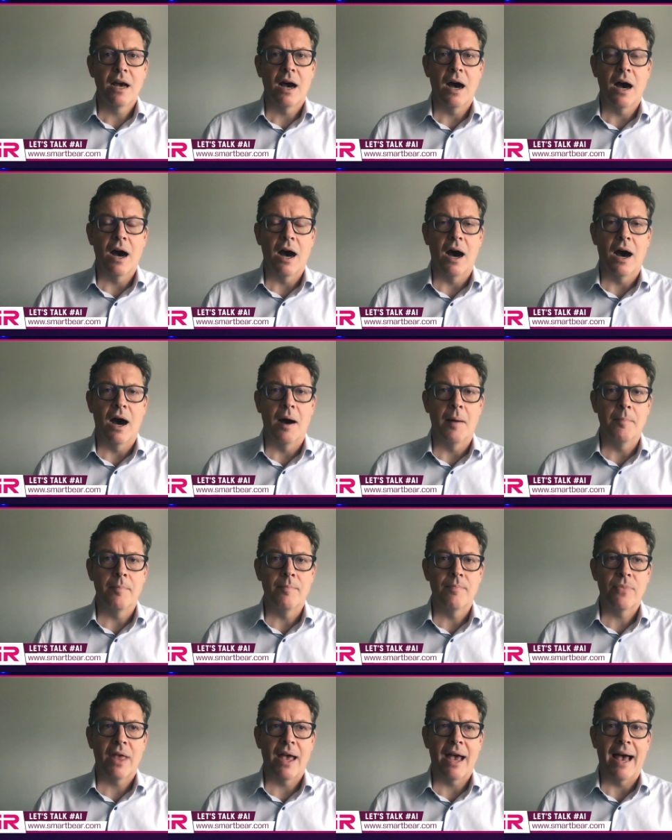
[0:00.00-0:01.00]

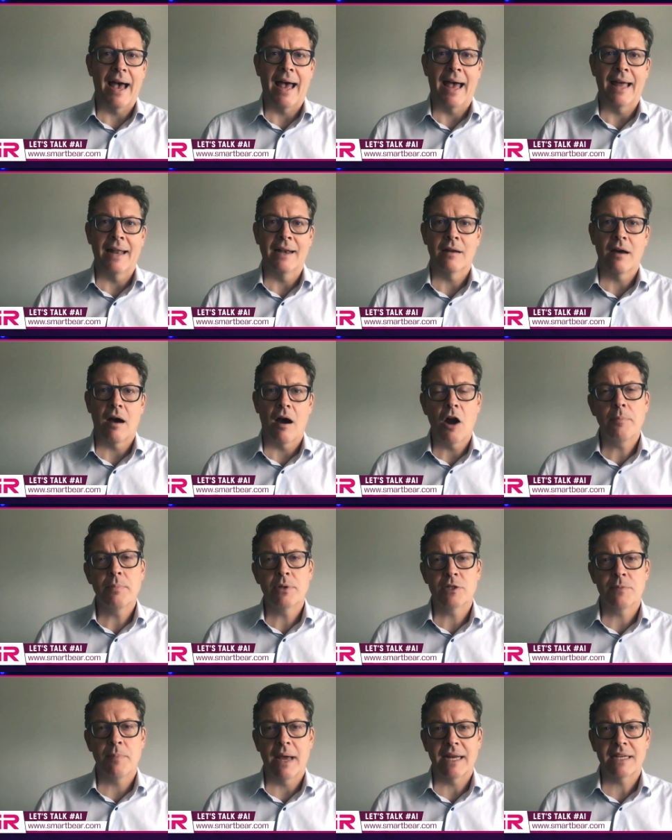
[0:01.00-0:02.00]
Um, and our
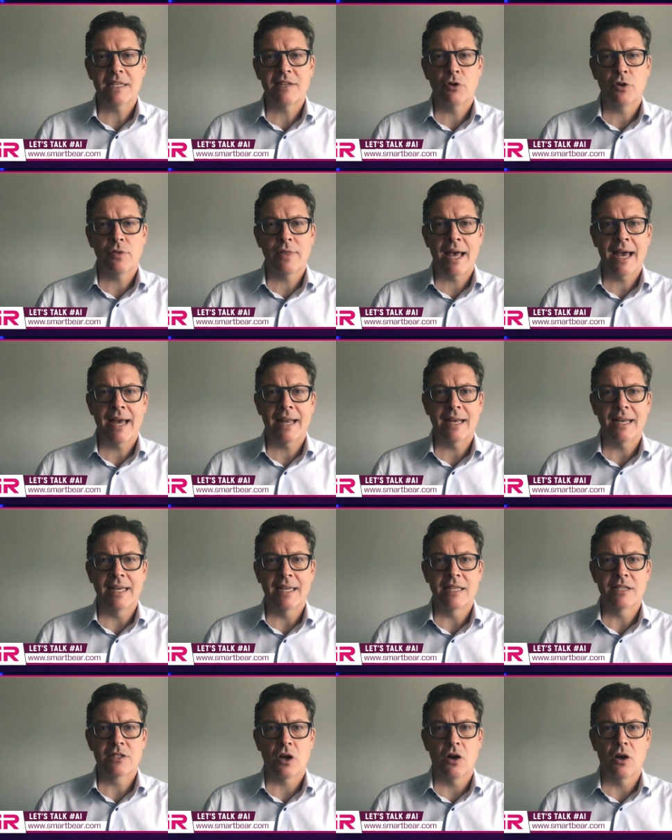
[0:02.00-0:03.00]
perspective on that
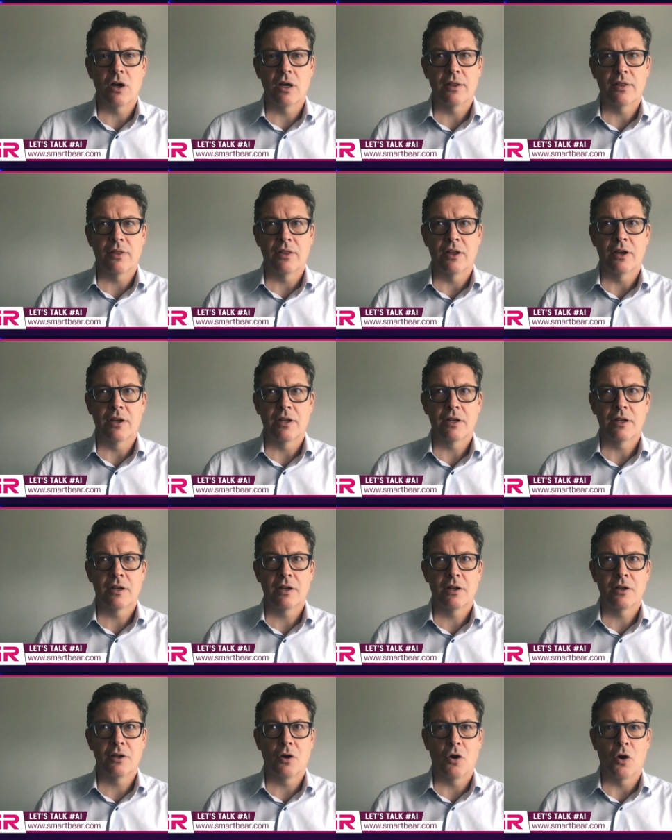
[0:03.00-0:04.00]
is that
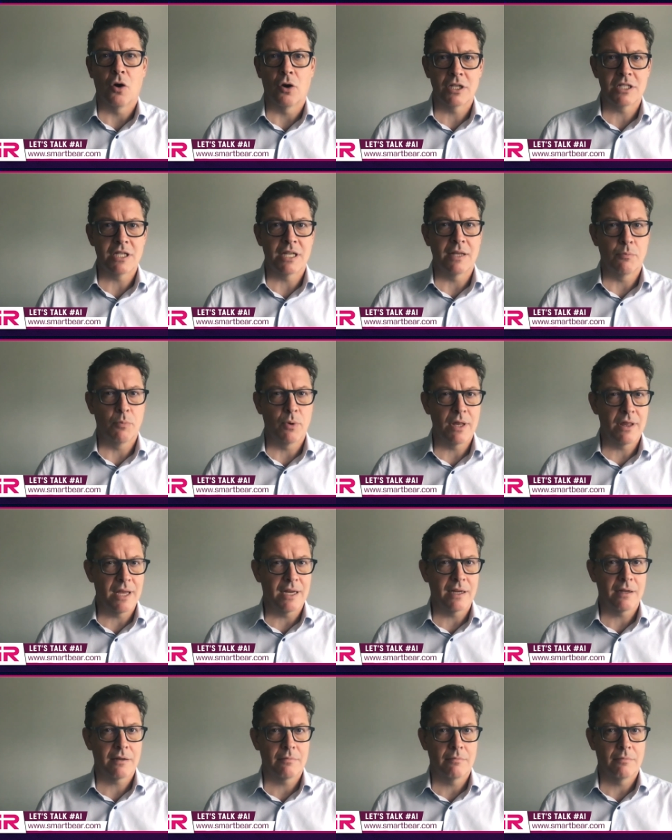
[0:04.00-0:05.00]
honestly, we
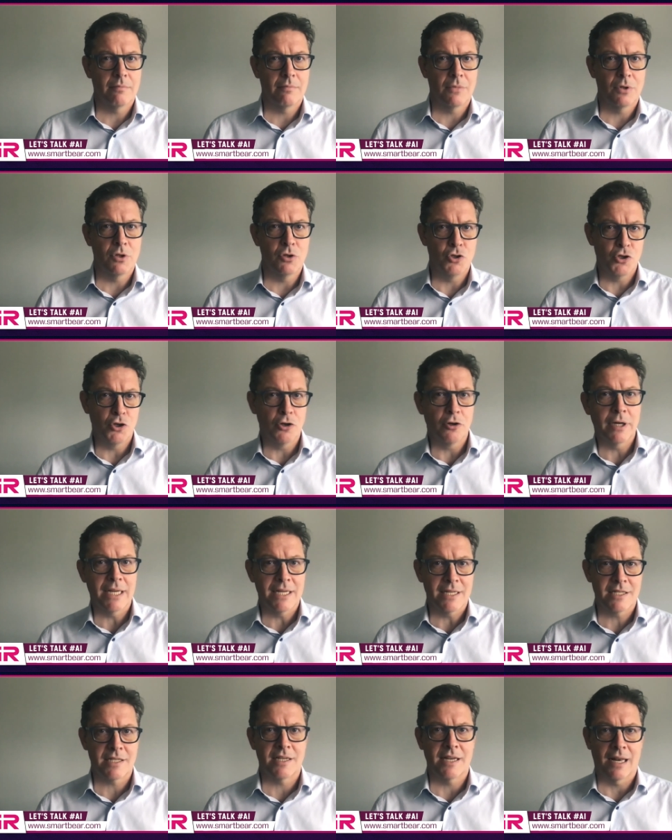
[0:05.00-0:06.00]
think the jury
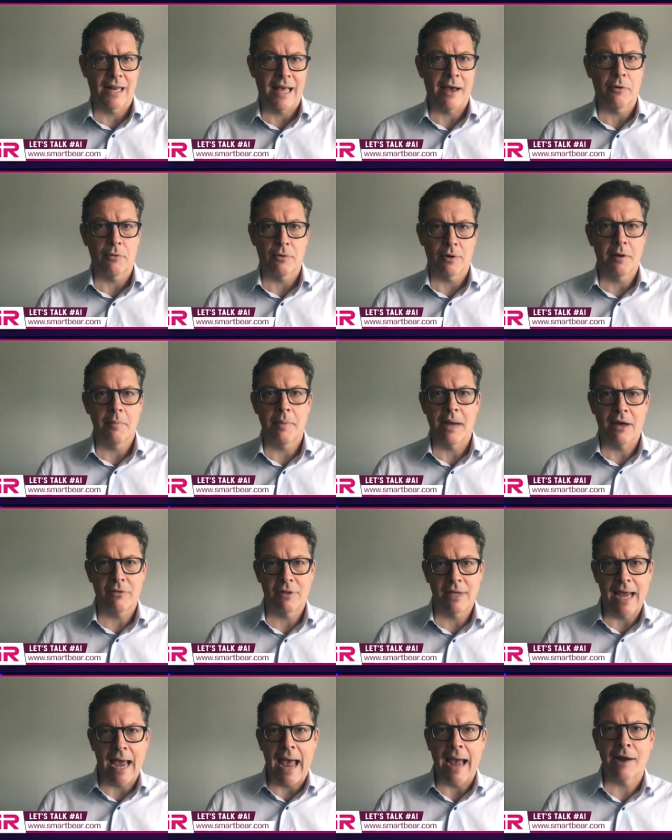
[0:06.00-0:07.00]
is still out
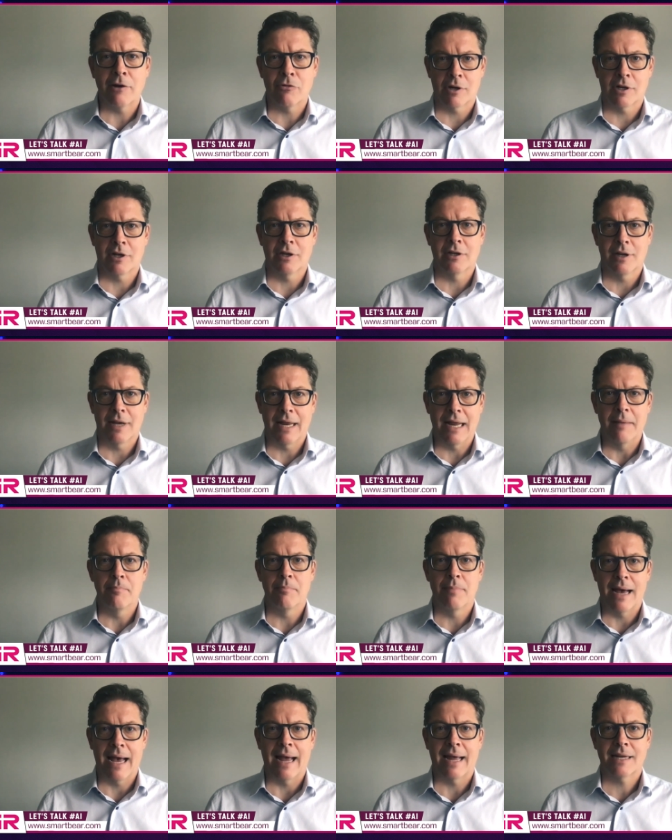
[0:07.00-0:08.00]
about the aggregate
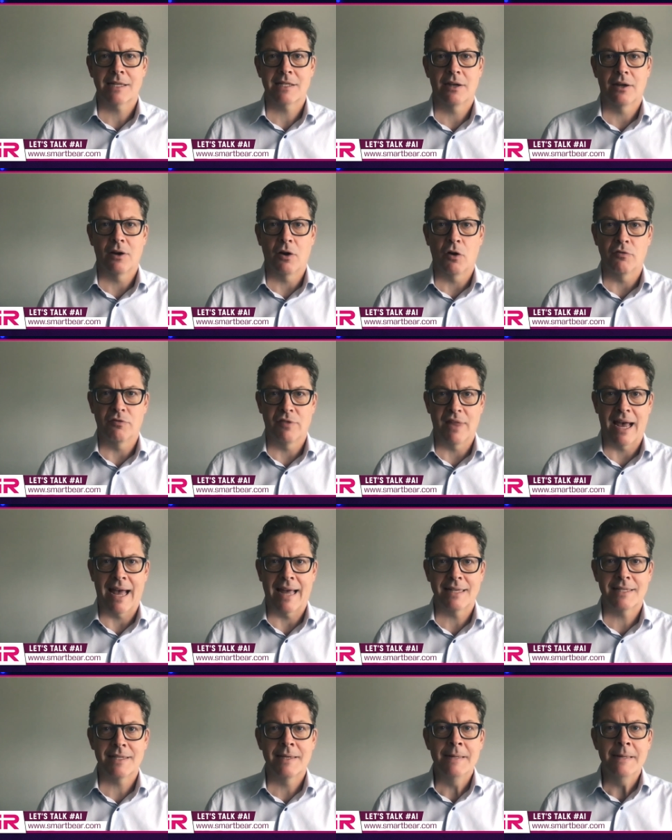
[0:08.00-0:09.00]
impact of
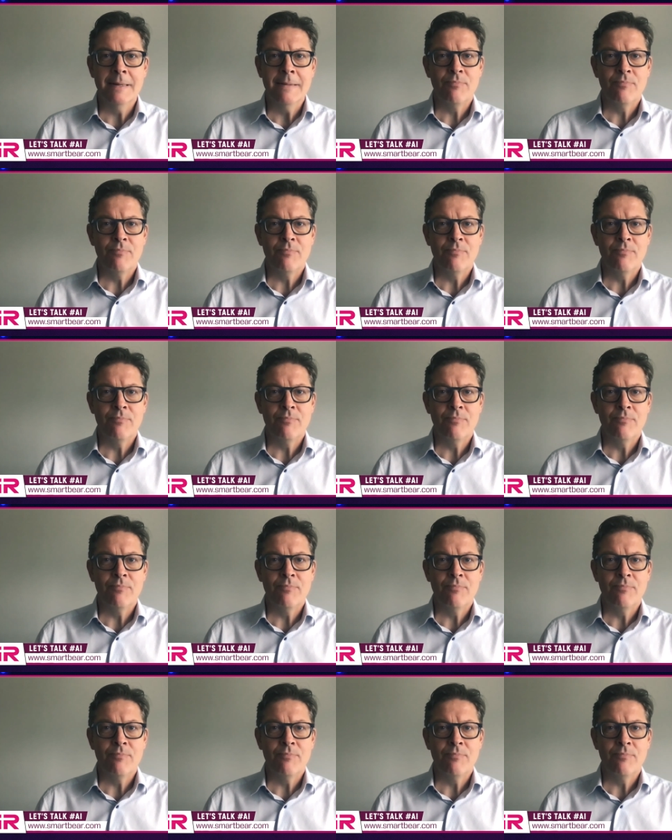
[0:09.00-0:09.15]
that.